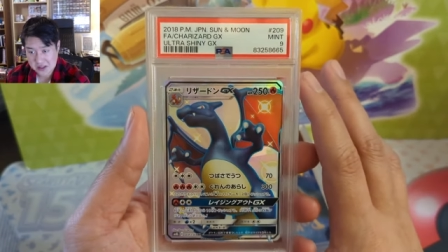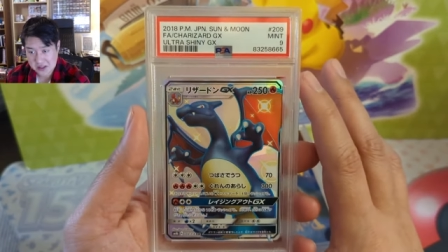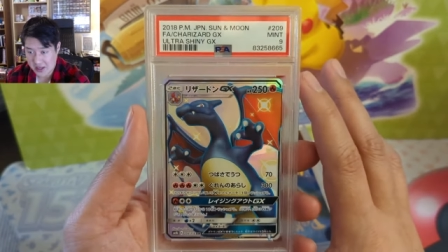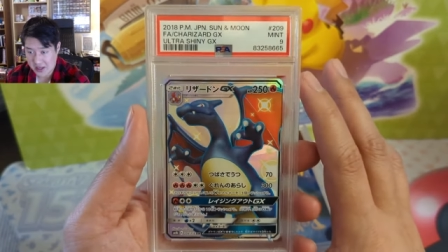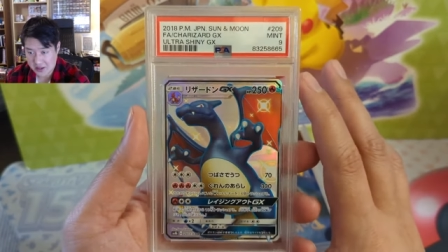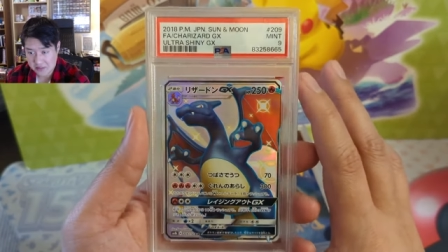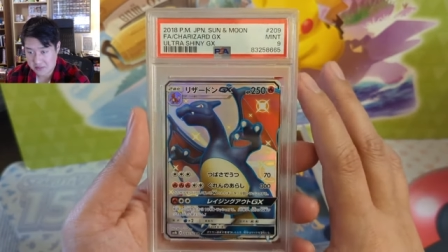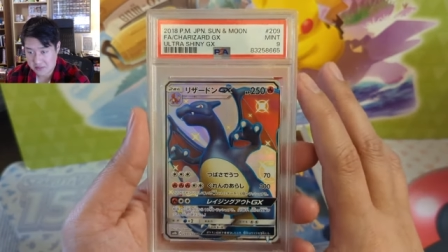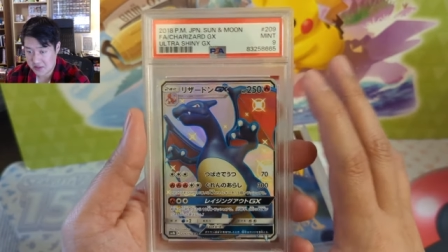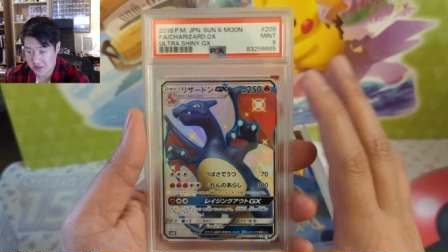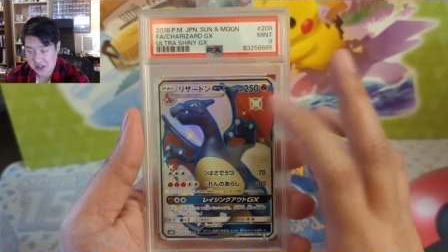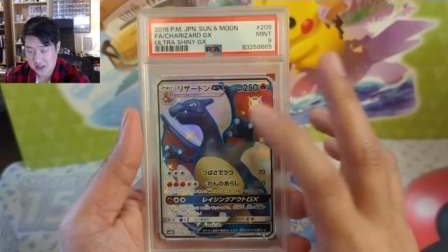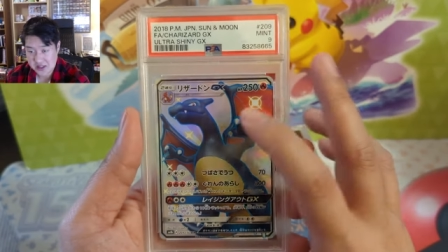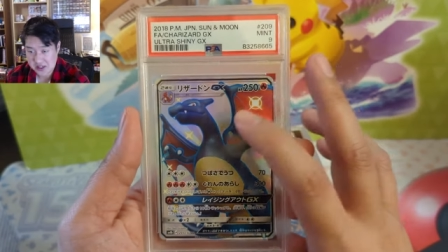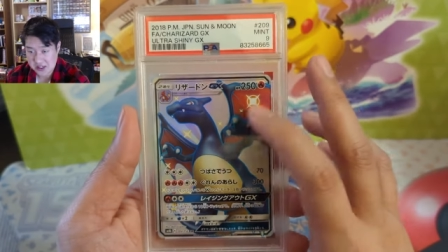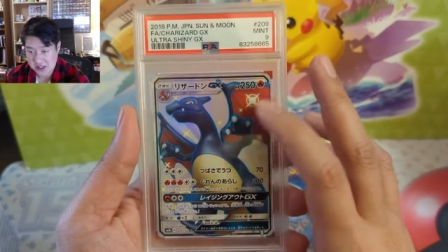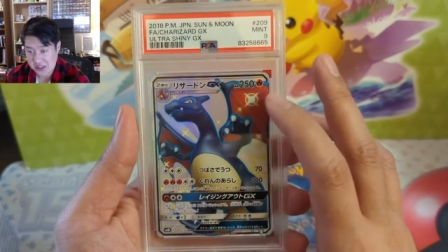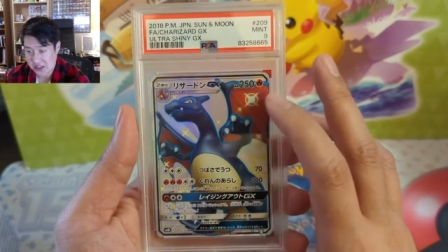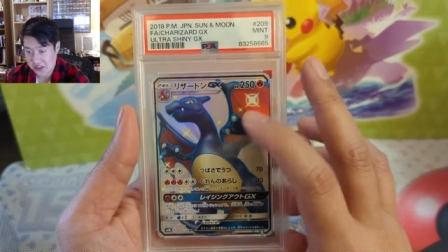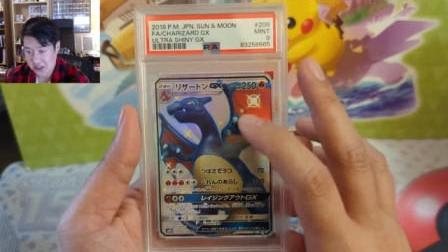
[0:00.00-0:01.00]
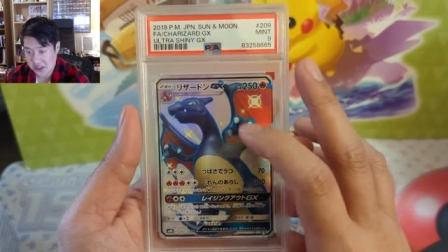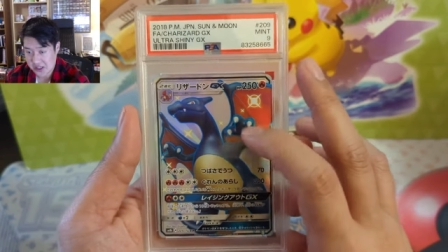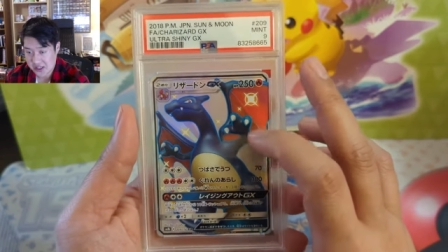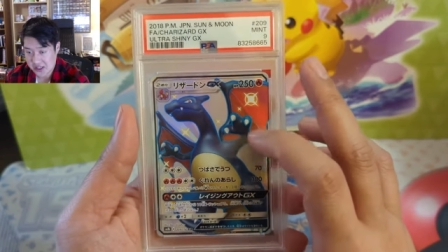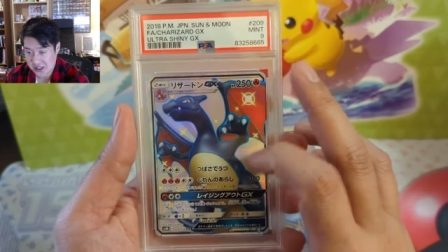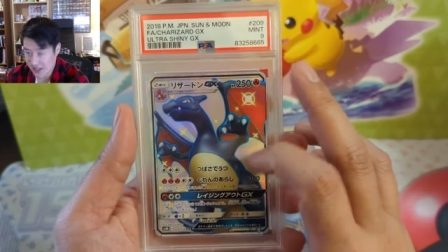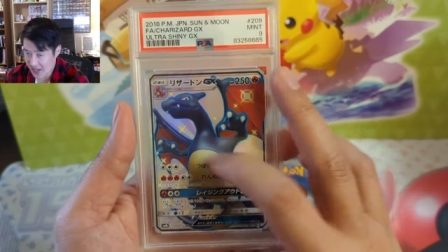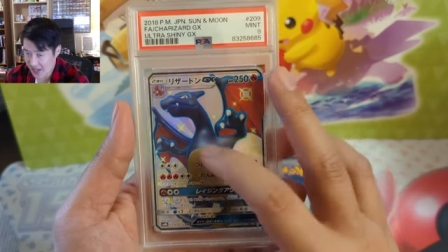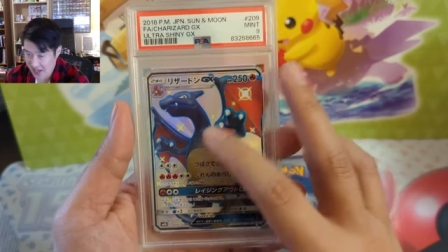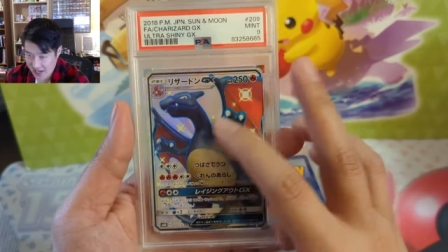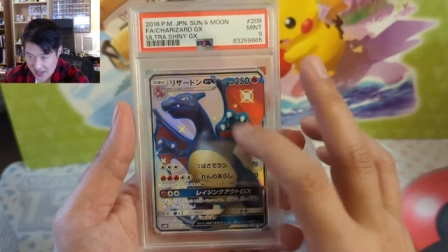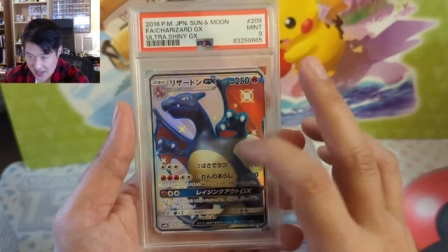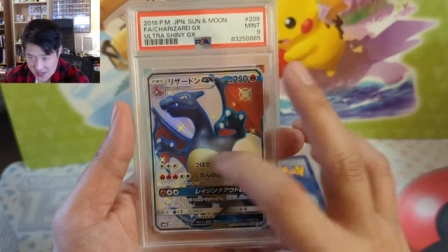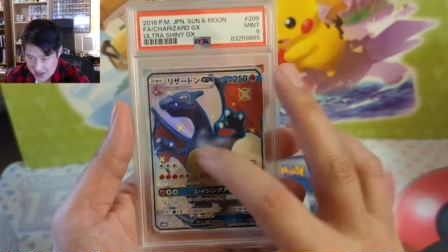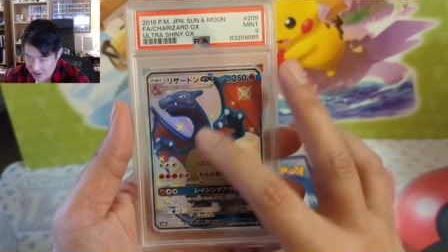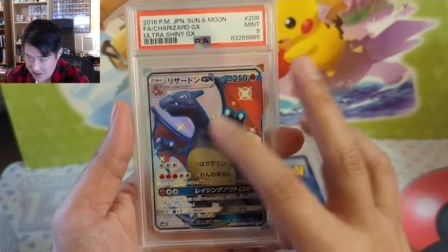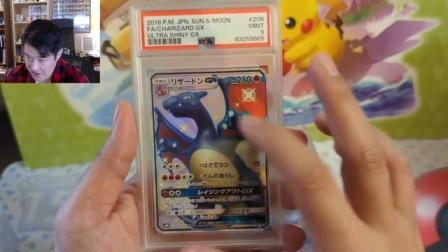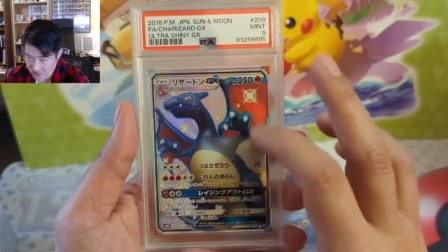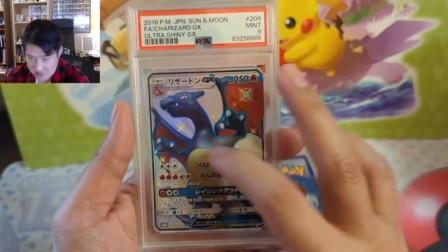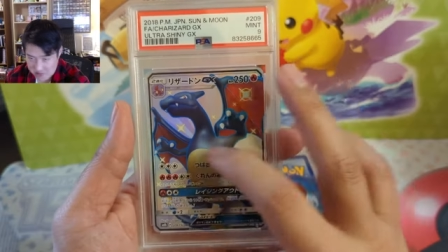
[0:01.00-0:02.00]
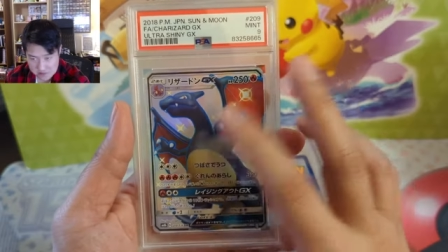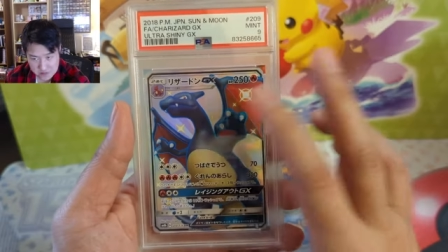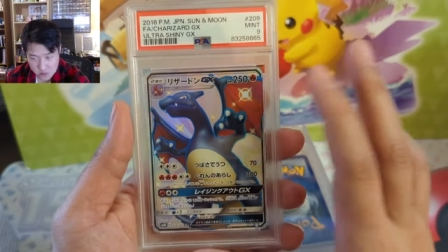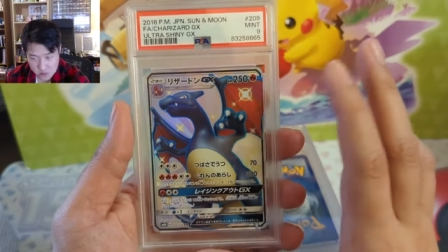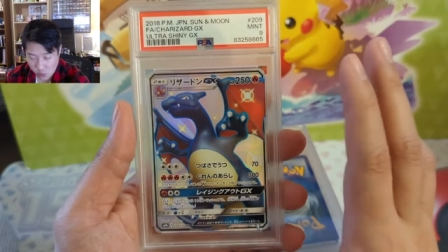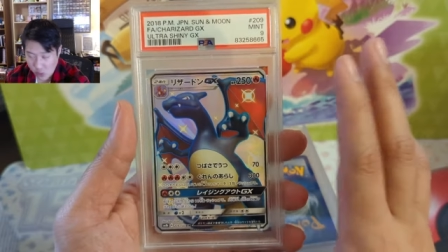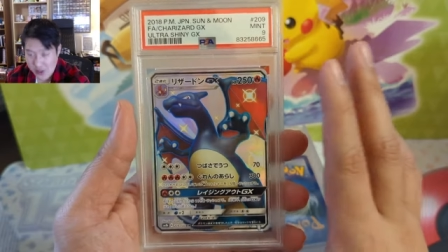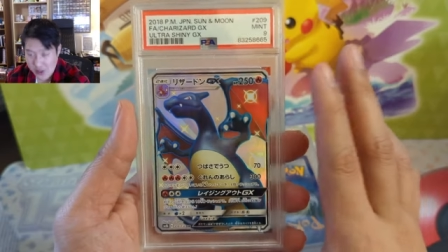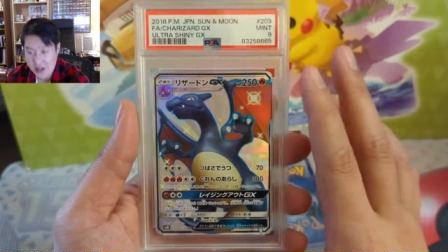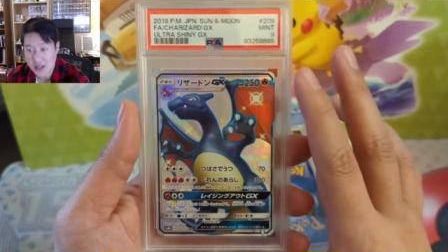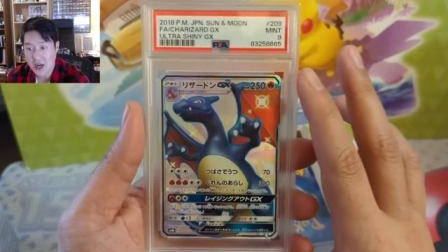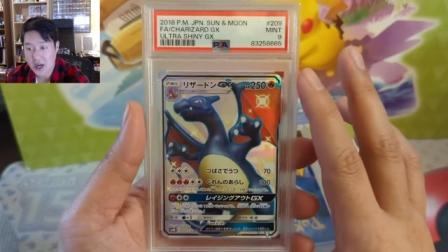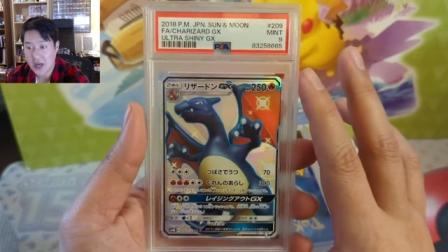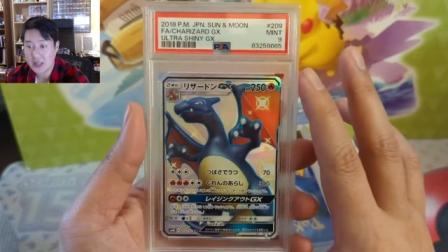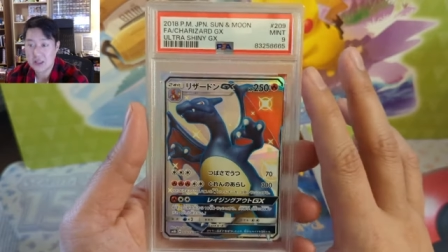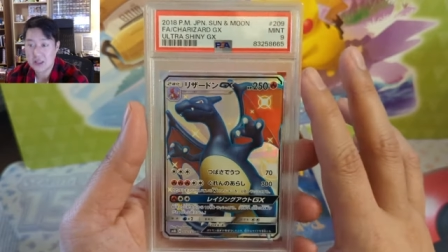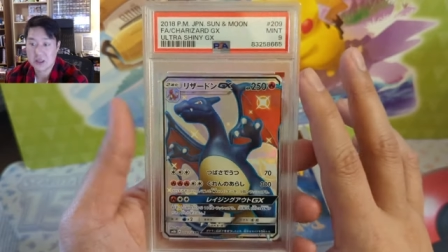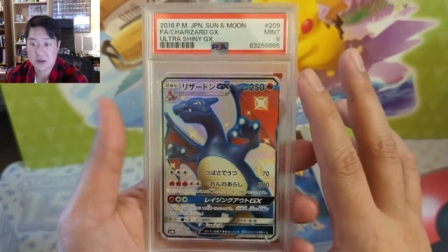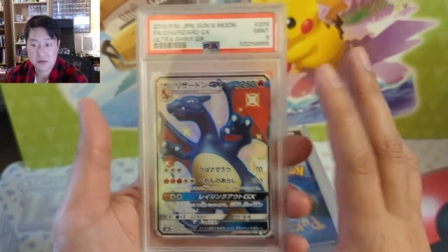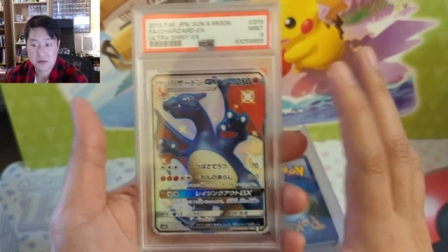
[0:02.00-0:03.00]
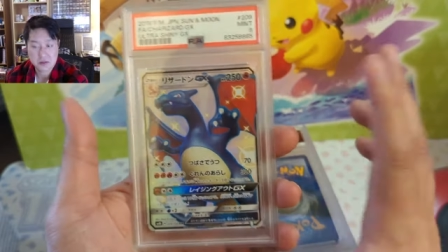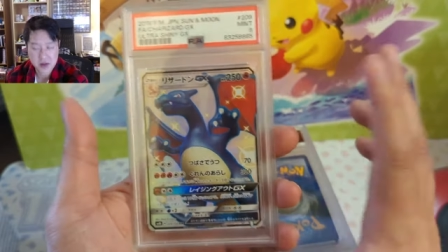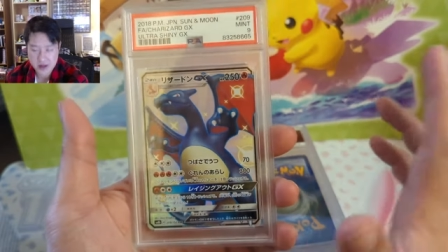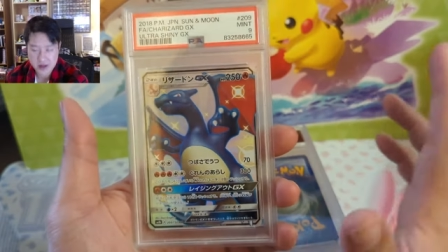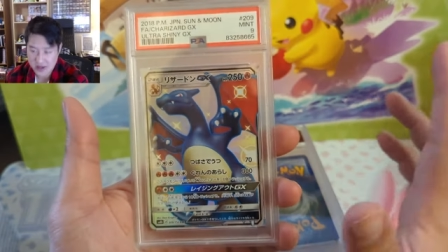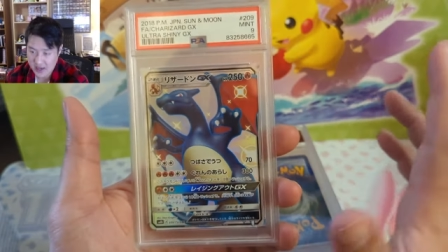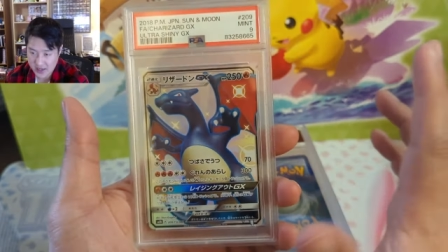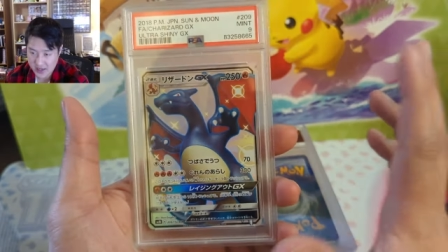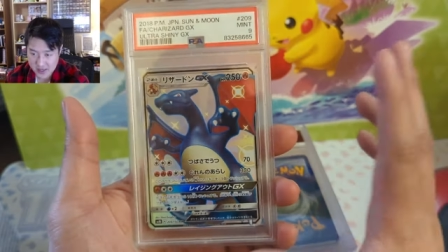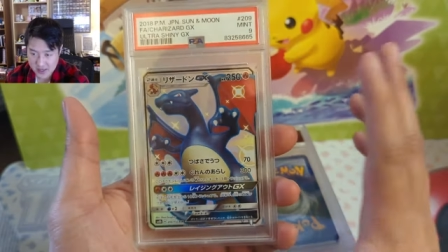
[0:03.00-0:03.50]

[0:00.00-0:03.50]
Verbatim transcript: like this is just a recolor and I,